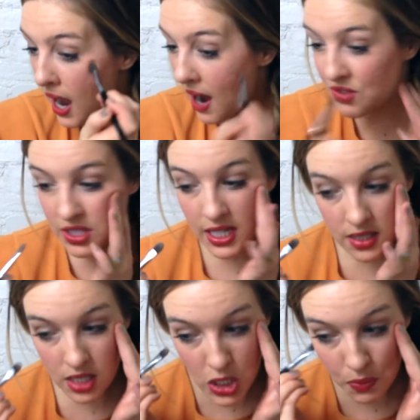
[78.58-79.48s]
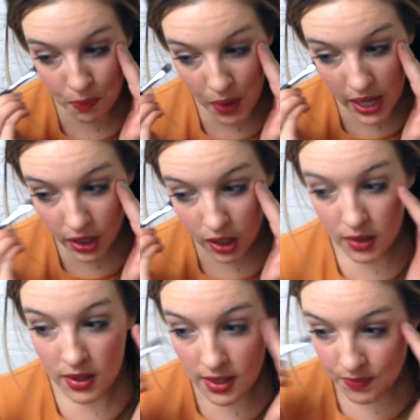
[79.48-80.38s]
I've just had such
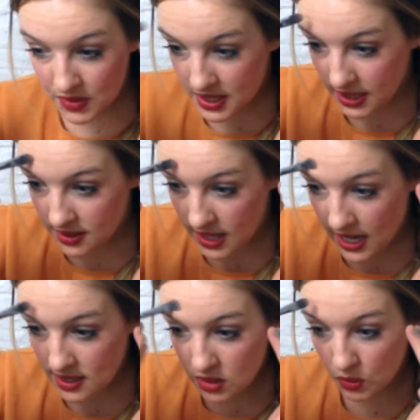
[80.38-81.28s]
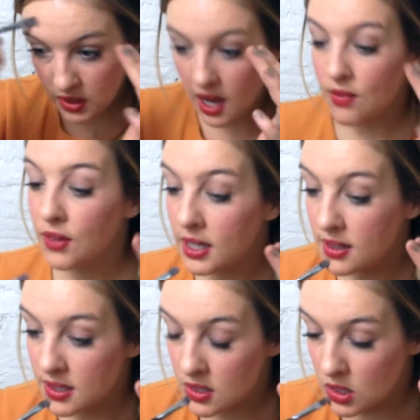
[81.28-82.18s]
better success with covering
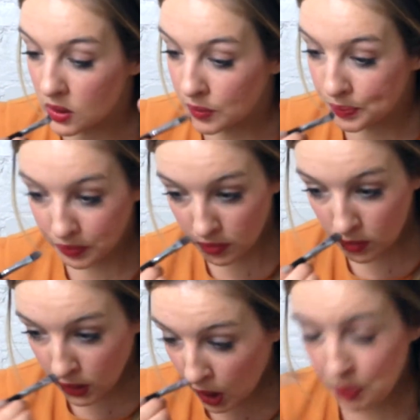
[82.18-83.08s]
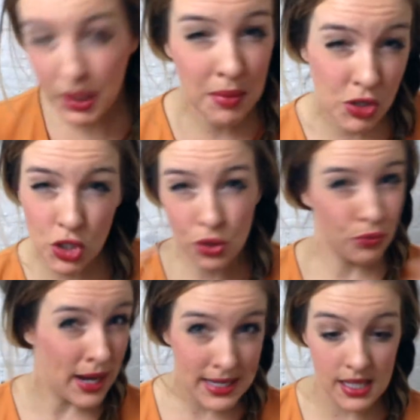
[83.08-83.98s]
these little blemishes or
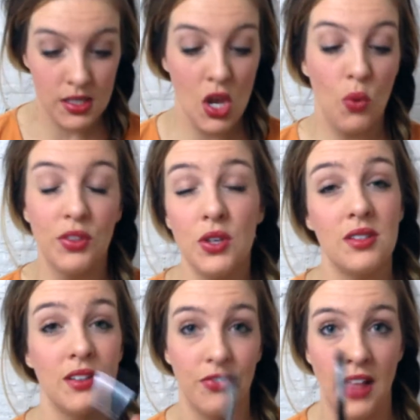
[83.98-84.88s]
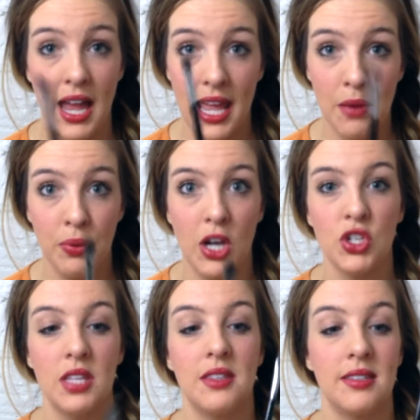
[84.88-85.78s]
redness with using a flat head brush,
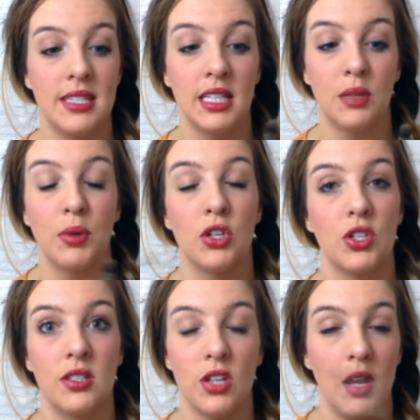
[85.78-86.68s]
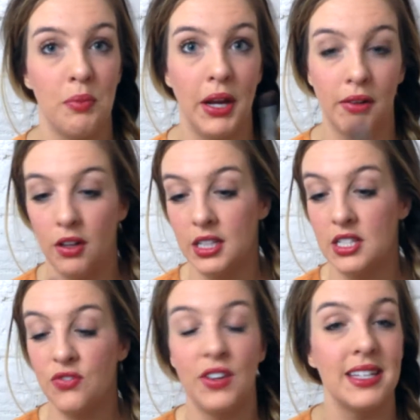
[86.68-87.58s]
and this Stila brush is unparalleled.
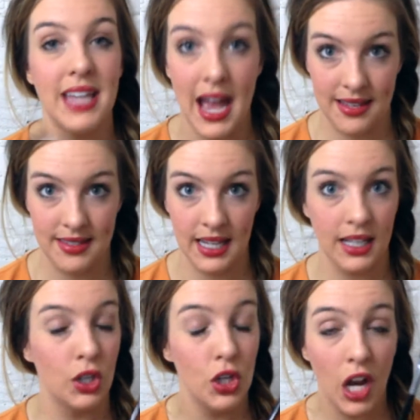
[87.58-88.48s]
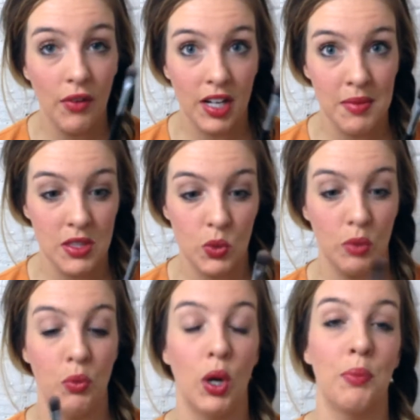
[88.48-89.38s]
It's fantastic. Could not recommend this
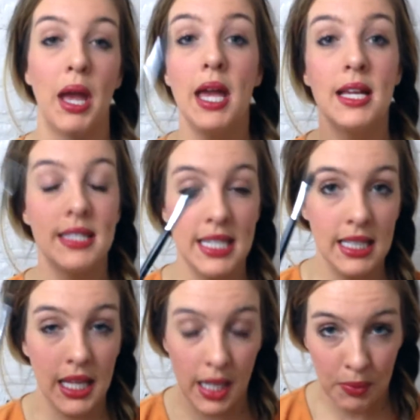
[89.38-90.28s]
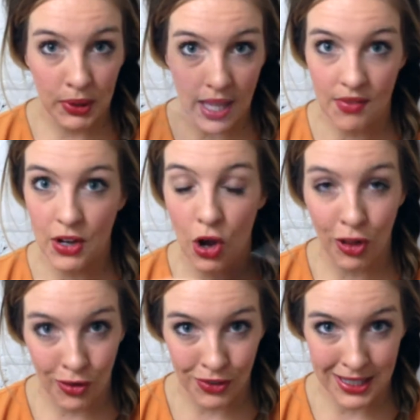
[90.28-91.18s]
one more, but Stila No. 11
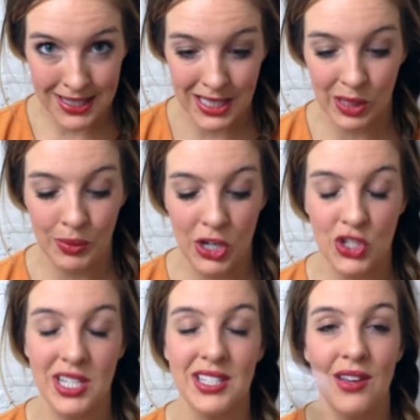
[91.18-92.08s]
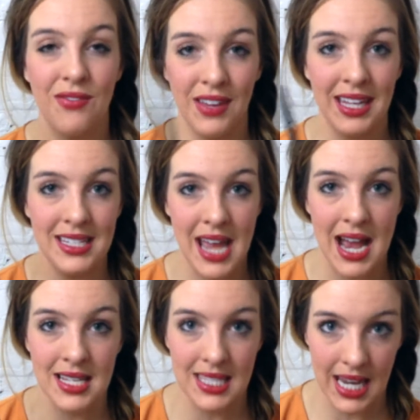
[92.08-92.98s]
all over concealer brush is
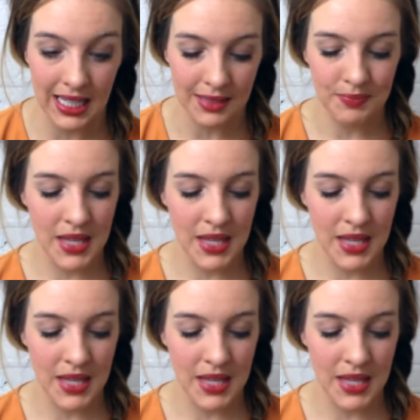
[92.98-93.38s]
fantastic.